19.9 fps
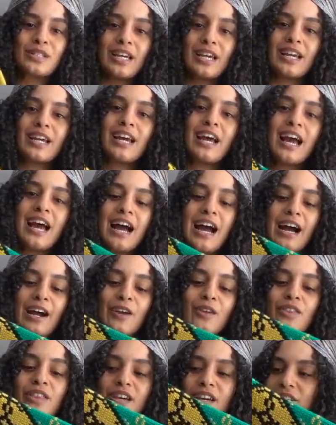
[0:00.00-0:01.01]
like how
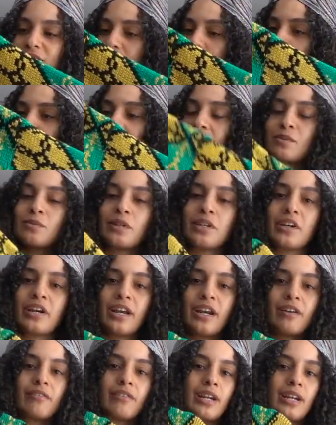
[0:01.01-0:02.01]
you think of a piece when you're
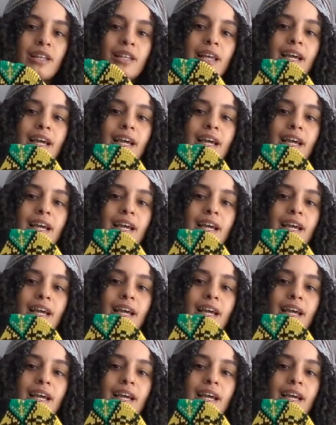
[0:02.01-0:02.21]
getting ready.